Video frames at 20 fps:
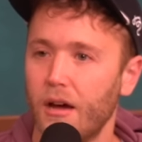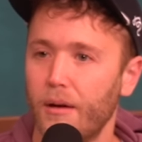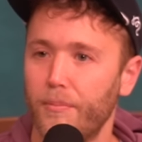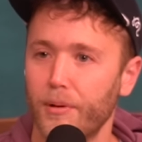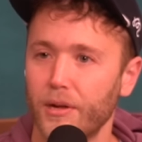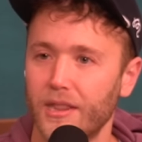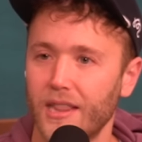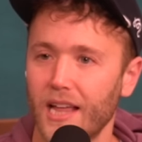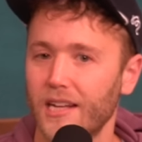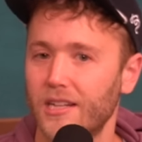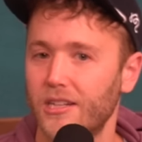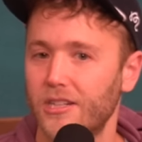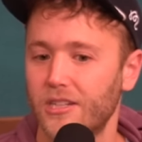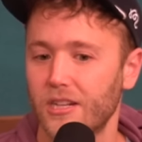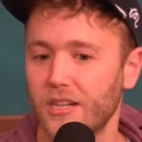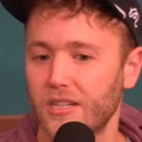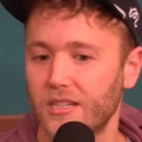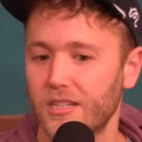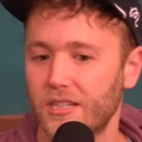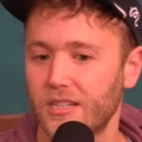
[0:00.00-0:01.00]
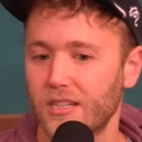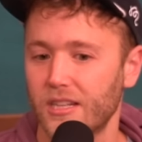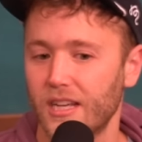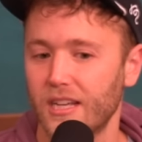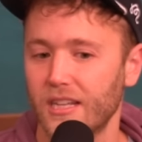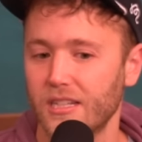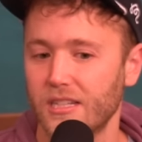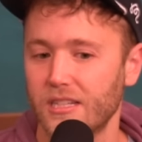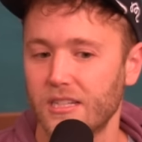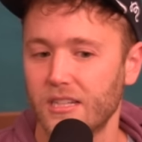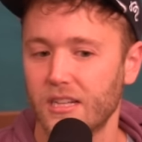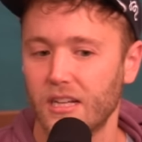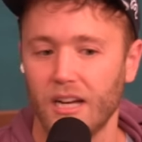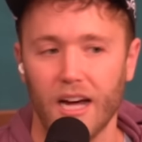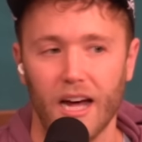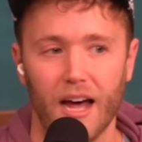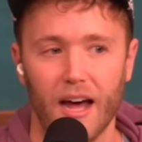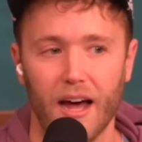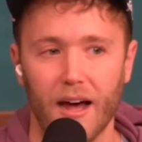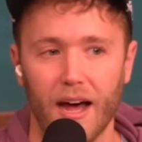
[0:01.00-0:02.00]
but that just is,
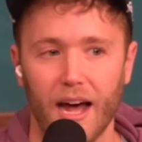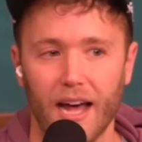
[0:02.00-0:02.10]
uh,